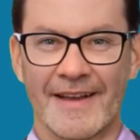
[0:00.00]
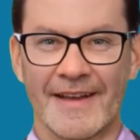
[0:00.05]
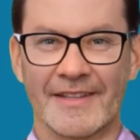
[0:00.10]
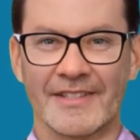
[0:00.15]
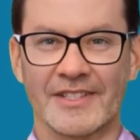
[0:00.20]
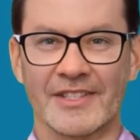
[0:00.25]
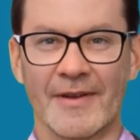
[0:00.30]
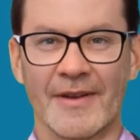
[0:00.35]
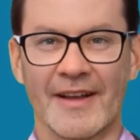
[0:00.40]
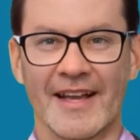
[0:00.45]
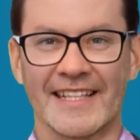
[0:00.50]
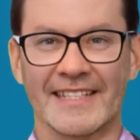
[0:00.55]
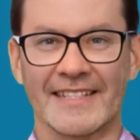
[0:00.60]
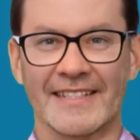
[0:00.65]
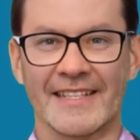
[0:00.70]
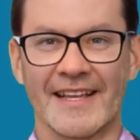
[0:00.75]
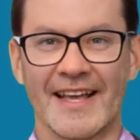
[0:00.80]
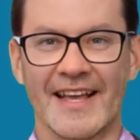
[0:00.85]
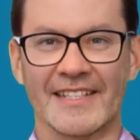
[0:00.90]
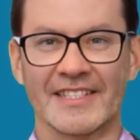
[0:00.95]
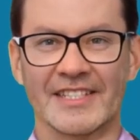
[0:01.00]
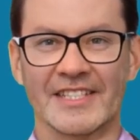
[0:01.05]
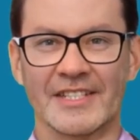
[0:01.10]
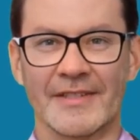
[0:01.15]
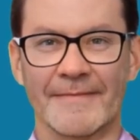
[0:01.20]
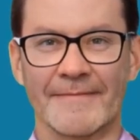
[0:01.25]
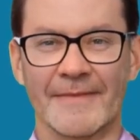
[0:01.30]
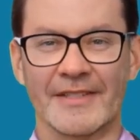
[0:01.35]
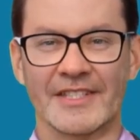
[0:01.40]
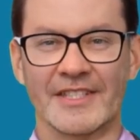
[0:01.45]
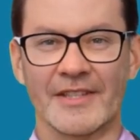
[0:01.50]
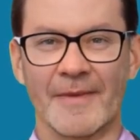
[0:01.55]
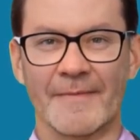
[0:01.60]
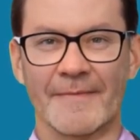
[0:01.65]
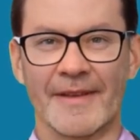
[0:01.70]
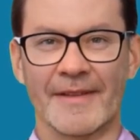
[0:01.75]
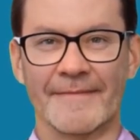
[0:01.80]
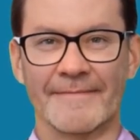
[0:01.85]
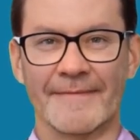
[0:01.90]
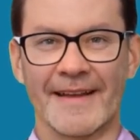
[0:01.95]
Select Custom
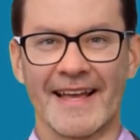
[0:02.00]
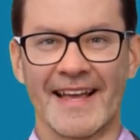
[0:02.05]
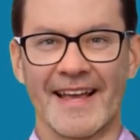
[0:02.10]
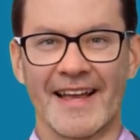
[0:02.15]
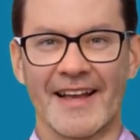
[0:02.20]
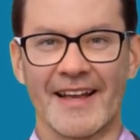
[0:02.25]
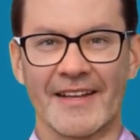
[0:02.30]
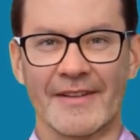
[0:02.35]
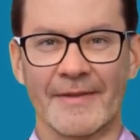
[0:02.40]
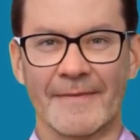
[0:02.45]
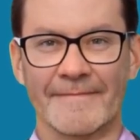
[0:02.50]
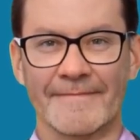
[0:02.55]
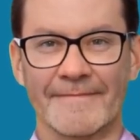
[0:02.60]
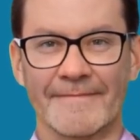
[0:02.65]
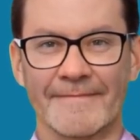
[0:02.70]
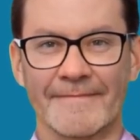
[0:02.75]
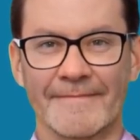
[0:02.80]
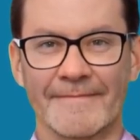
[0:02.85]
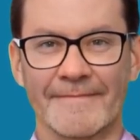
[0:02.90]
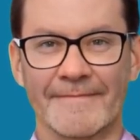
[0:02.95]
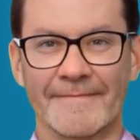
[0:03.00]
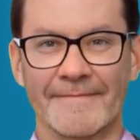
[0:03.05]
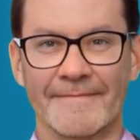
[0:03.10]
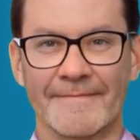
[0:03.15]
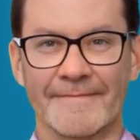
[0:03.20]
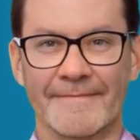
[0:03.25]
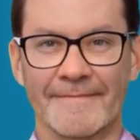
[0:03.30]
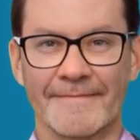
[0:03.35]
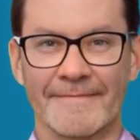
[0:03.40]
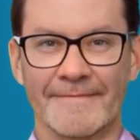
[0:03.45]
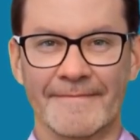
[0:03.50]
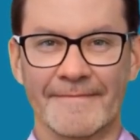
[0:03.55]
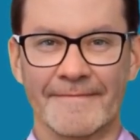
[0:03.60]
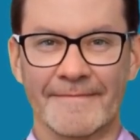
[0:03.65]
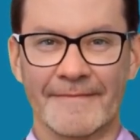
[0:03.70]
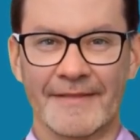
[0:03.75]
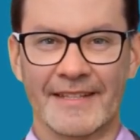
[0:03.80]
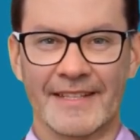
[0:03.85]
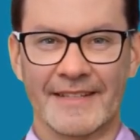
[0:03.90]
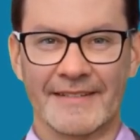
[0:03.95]
HumanPal.
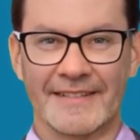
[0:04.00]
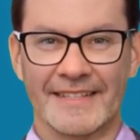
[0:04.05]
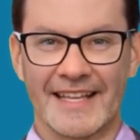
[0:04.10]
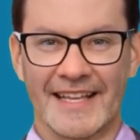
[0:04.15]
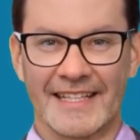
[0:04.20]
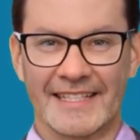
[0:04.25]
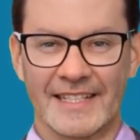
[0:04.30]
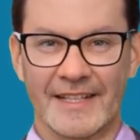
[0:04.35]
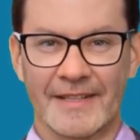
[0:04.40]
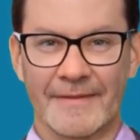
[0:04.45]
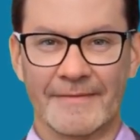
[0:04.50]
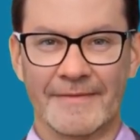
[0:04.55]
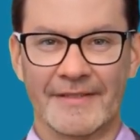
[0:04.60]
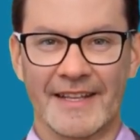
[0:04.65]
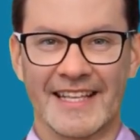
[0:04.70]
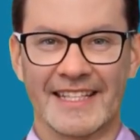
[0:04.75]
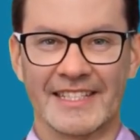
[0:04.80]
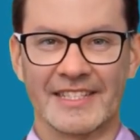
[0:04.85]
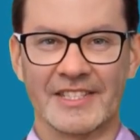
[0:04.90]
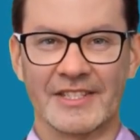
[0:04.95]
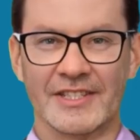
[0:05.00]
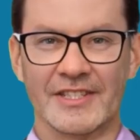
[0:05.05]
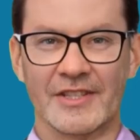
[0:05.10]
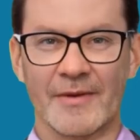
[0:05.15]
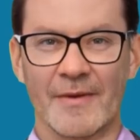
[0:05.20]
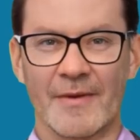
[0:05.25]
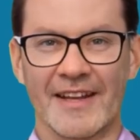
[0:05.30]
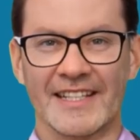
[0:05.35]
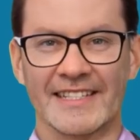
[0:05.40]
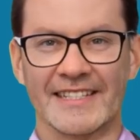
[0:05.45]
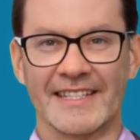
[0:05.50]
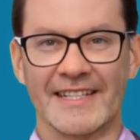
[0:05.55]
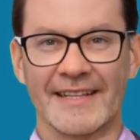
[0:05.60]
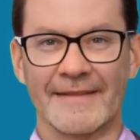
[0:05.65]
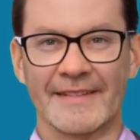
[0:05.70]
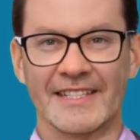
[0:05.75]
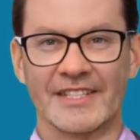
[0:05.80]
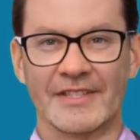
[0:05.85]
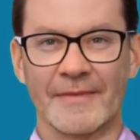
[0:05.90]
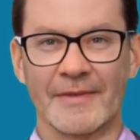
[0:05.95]
Click the Upload Face and select an
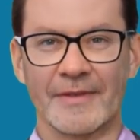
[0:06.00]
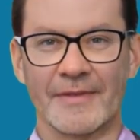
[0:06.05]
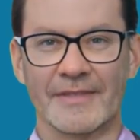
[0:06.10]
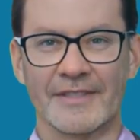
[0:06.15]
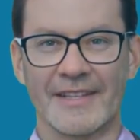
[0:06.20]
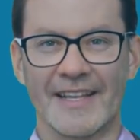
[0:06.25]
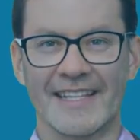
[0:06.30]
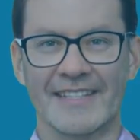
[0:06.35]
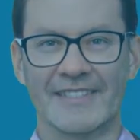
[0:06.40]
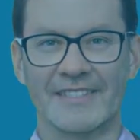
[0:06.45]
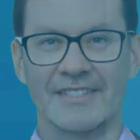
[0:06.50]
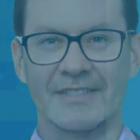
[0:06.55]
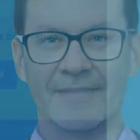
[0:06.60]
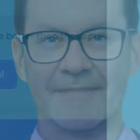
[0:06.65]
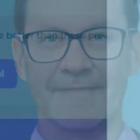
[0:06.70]
image of your face.